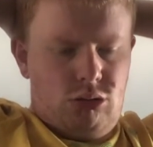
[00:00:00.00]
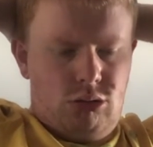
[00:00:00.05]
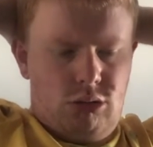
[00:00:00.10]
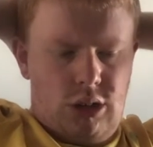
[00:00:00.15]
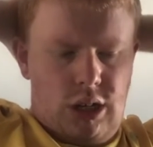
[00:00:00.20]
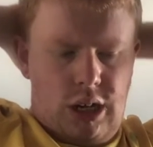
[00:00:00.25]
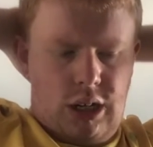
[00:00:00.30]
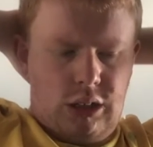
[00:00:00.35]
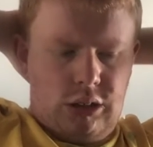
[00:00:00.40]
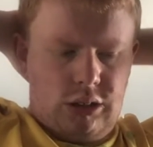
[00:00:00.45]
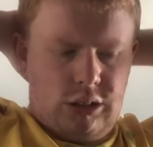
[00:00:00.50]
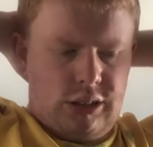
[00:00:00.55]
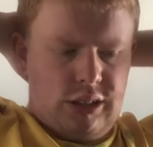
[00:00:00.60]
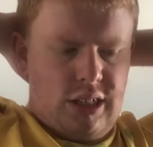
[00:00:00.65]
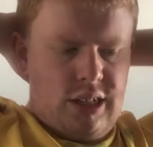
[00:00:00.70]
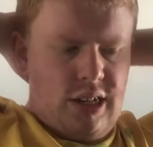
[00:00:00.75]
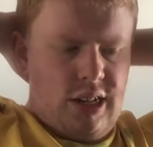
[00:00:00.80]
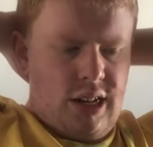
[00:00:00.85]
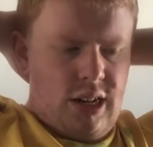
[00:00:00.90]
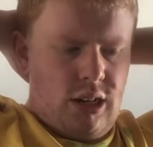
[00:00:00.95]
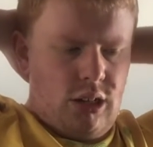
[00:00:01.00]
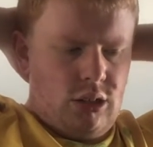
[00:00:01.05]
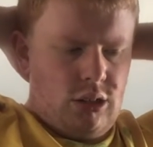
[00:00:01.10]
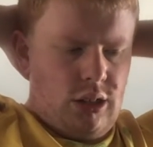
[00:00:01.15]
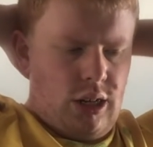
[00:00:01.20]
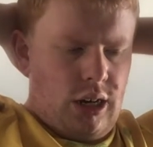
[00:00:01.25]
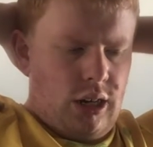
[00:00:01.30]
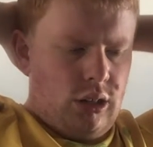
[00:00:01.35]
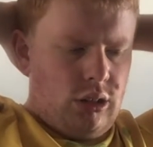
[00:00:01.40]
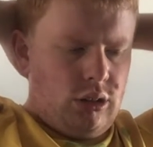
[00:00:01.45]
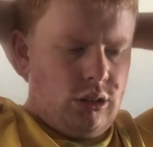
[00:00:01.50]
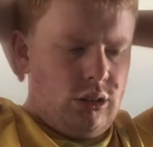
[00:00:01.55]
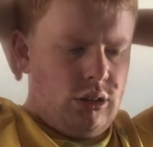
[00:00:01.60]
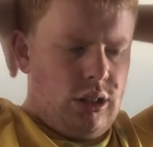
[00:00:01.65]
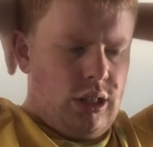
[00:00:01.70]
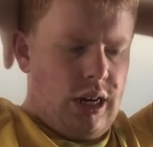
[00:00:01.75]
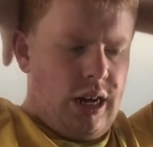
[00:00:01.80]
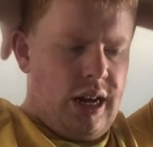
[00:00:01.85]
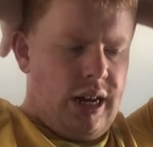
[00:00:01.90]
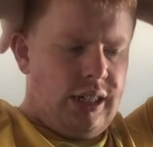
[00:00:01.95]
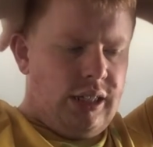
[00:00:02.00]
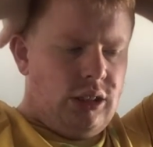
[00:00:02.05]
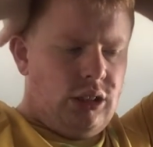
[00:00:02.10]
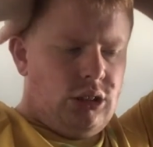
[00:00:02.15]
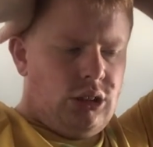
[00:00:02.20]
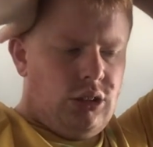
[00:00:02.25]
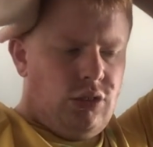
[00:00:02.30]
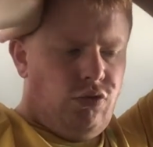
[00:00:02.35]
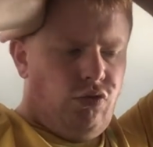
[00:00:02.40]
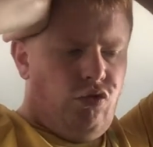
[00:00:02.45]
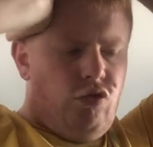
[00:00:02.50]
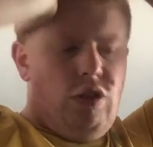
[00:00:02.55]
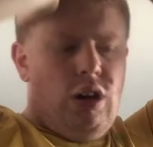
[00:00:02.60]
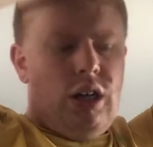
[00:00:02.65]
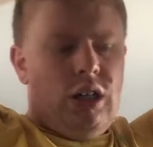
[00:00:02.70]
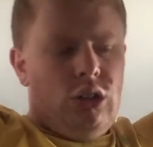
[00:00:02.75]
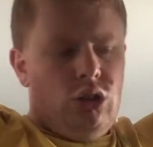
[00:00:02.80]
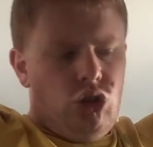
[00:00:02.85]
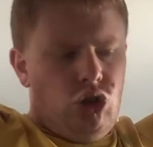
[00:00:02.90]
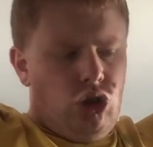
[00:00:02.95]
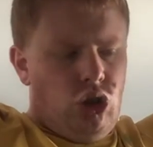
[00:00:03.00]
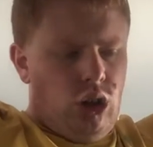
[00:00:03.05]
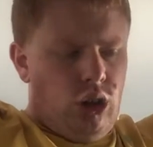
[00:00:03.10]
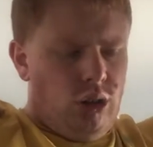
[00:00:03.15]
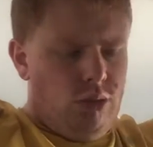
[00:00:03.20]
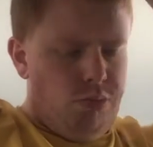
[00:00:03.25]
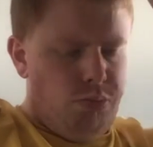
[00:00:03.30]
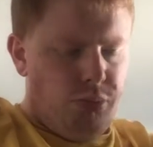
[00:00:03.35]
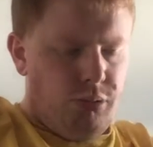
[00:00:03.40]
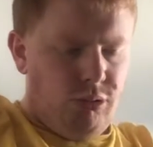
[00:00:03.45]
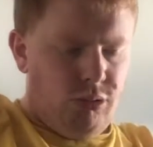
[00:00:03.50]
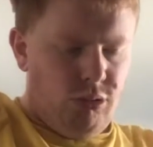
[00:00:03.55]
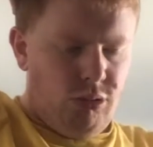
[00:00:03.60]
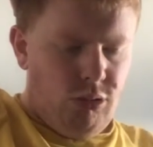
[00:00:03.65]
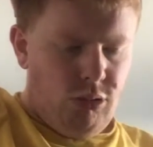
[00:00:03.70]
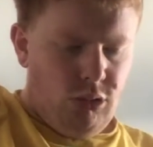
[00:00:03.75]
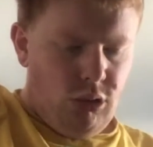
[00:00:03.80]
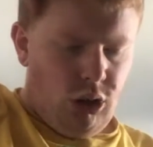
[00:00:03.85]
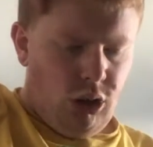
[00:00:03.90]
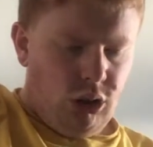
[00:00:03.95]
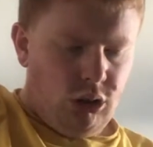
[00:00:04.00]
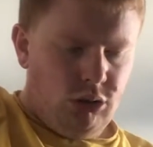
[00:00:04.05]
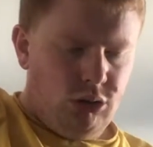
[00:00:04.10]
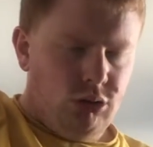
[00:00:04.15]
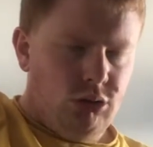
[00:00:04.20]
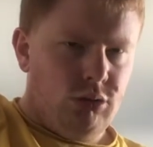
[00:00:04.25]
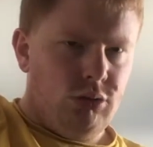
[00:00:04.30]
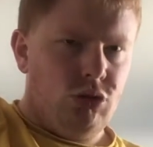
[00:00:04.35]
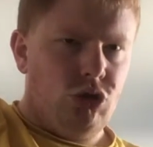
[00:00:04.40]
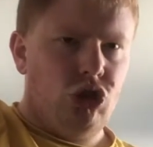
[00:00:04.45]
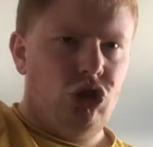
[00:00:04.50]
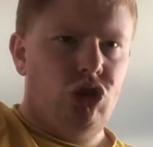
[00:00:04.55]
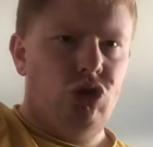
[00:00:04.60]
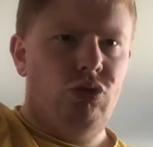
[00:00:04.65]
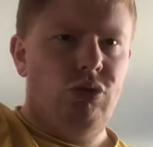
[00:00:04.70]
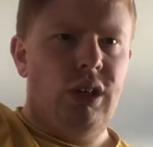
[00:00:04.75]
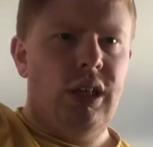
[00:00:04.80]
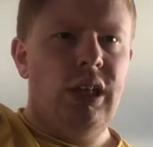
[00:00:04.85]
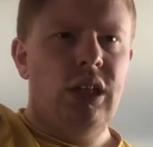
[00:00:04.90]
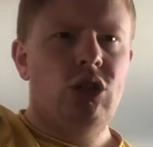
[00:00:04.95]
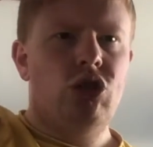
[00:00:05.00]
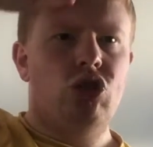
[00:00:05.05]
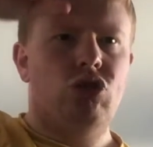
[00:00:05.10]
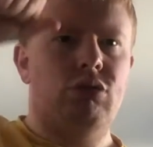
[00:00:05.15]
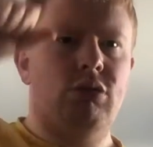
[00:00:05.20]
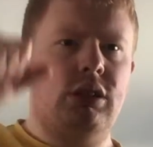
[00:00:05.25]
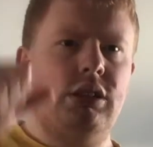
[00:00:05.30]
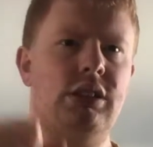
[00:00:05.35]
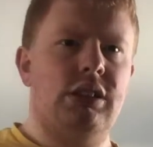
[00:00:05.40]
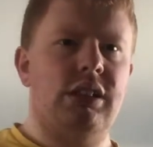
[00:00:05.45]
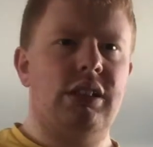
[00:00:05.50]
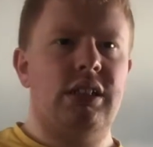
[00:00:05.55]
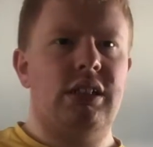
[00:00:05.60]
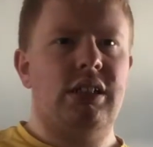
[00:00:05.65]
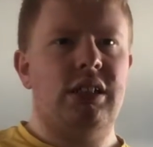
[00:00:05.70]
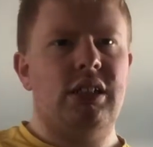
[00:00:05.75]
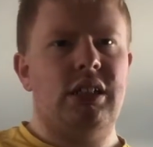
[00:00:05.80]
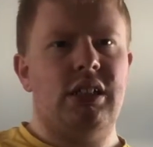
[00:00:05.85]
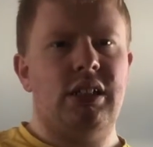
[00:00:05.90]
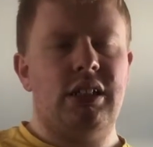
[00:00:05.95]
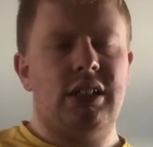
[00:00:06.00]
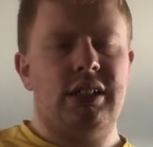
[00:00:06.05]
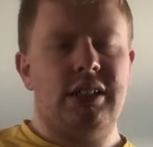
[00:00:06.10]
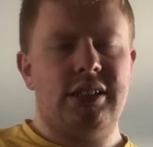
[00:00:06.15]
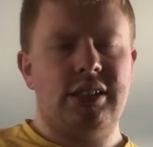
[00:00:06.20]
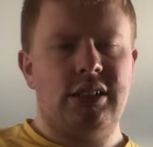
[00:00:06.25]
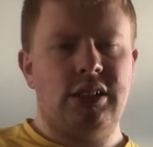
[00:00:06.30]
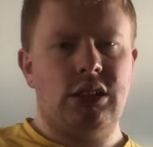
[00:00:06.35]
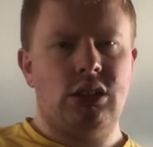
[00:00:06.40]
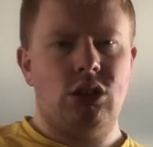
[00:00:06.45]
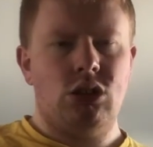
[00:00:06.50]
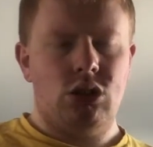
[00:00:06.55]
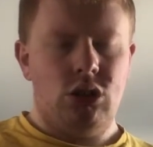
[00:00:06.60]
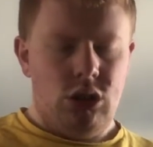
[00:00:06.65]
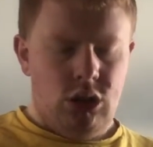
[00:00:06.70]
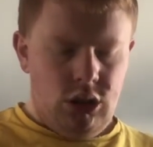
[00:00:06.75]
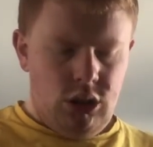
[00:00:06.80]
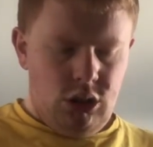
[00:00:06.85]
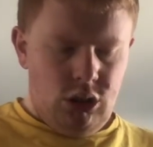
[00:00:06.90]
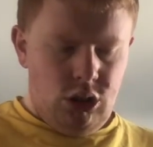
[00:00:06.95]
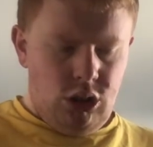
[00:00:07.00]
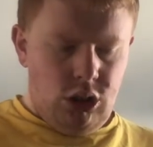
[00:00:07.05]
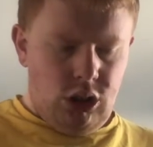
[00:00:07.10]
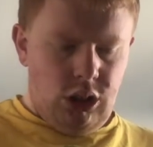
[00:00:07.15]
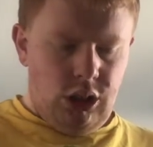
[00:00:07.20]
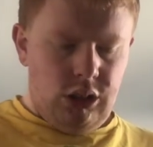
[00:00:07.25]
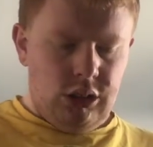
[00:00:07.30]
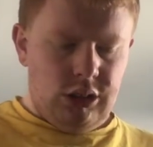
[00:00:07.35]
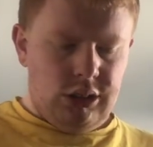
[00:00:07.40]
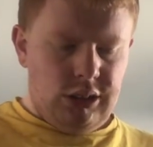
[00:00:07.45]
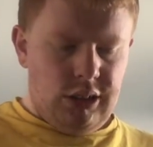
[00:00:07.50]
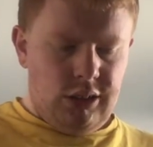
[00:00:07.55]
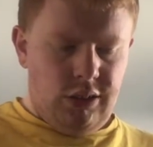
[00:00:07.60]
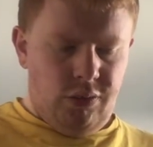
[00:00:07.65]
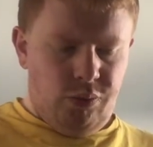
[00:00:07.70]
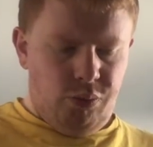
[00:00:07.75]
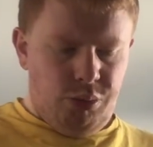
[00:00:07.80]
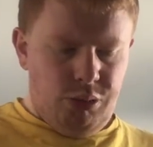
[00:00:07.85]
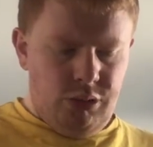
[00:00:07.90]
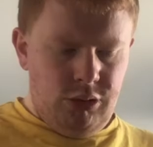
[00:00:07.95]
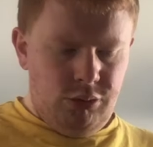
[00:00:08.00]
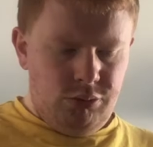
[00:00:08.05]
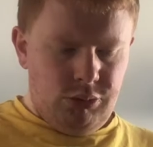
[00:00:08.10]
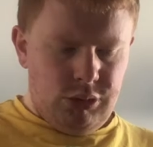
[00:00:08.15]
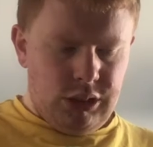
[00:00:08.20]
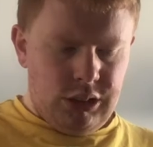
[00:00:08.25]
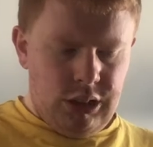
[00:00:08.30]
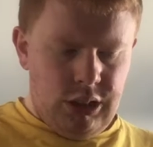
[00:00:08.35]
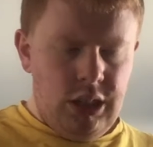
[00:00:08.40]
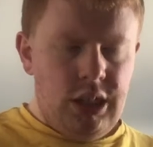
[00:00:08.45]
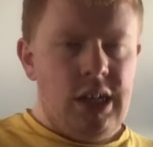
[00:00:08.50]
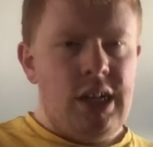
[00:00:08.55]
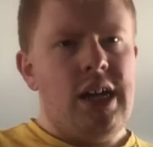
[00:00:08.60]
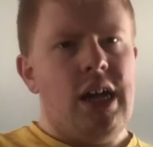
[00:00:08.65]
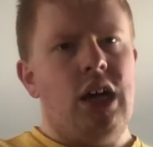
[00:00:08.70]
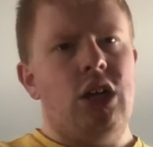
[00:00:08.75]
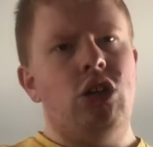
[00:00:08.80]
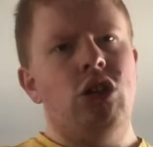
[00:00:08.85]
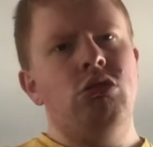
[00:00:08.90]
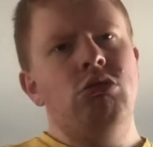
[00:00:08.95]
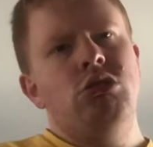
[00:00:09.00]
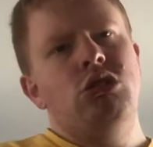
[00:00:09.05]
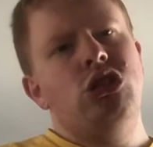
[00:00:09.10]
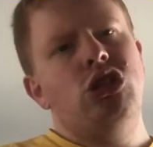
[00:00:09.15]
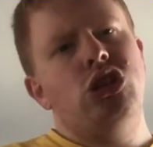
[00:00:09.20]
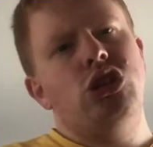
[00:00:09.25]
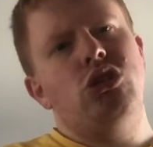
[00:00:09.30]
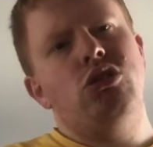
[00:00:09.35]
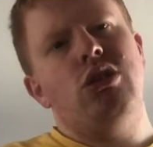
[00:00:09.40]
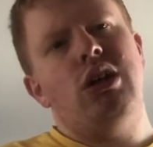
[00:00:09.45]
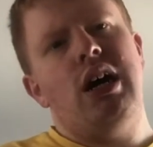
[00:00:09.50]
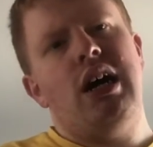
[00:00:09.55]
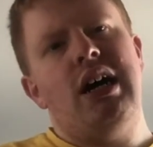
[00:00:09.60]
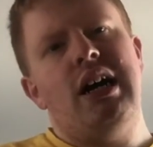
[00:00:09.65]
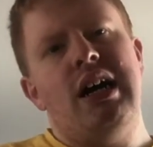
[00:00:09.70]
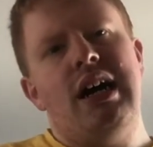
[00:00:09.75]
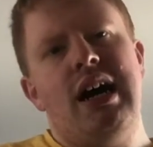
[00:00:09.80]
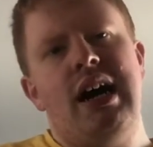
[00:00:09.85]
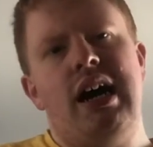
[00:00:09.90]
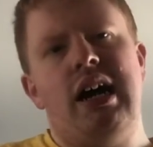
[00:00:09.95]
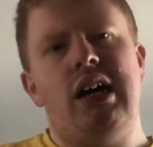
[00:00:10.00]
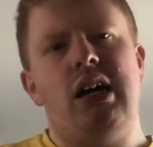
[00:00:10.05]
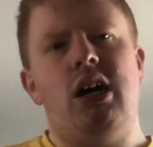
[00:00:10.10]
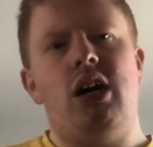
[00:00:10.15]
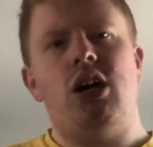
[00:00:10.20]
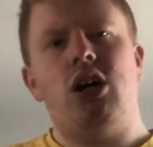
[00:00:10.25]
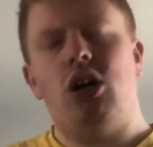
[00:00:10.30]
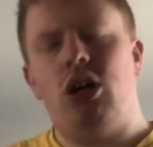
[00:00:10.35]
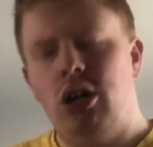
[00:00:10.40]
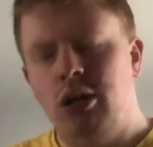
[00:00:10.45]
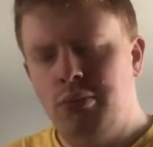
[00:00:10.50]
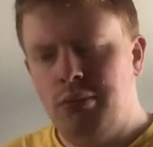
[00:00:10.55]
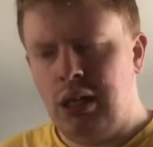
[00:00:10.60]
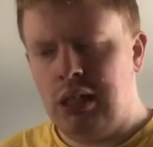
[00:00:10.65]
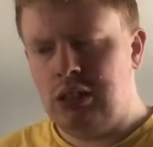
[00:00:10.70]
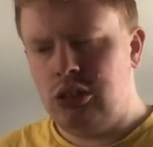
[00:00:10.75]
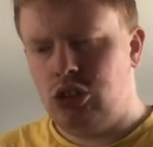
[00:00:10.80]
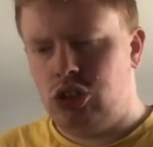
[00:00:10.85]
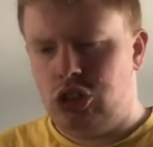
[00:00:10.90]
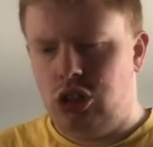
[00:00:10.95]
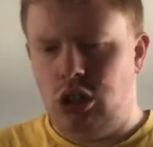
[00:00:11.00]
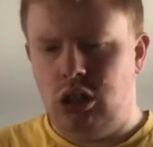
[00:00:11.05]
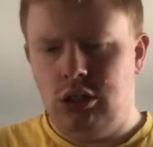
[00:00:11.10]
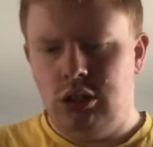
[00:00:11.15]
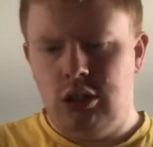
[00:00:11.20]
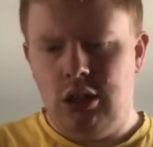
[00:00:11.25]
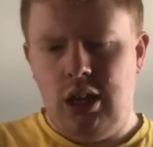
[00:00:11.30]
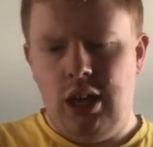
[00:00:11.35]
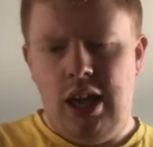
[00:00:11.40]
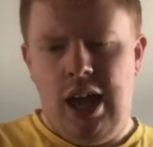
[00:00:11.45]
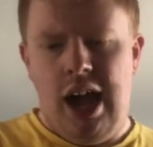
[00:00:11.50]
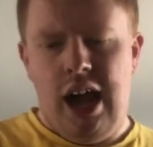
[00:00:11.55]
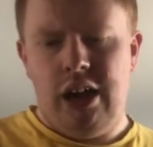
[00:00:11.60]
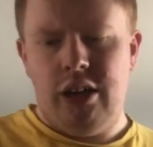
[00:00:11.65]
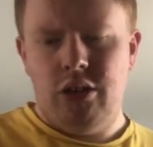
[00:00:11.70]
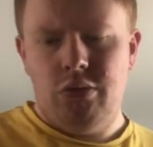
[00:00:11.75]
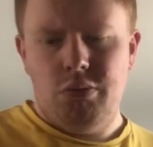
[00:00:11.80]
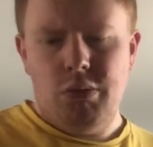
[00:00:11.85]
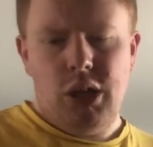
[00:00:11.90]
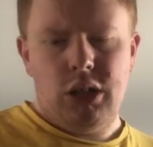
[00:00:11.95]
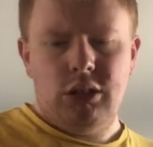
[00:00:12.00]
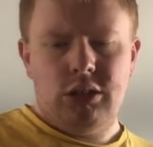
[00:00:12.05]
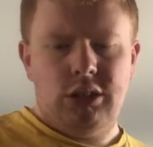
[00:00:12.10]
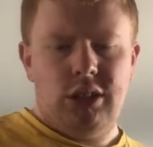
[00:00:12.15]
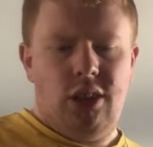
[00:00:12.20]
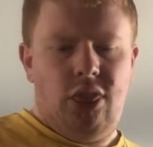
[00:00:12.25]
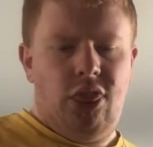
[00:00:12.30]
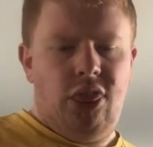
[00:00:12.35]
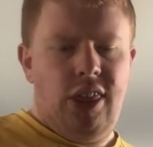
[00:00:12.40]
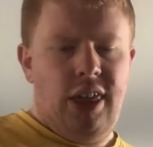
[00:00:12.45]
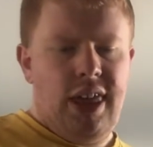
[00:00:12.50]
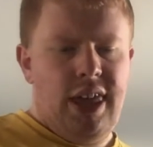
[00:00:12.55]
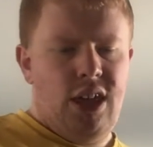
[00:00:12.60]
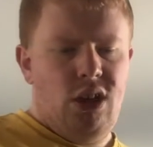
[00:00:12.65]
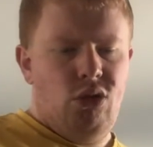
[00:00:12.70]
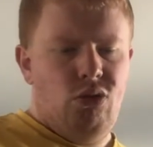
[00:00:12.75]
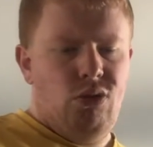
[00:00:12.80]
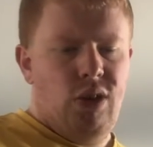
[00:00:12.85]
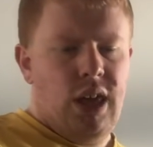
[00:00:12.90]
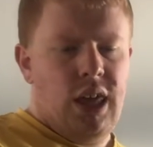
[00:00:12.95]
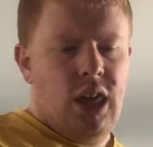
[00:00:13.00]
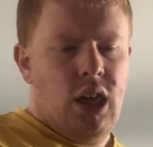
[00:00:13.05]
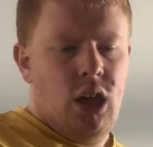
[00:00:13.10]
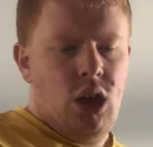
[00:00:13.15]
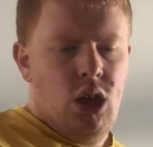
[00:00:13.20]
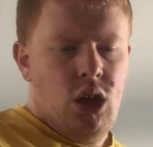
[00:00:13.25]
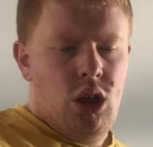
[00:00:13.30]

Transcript: that has flying gone boo on tree trunks instead of brooms. And also a comment on the Harry Potter Theory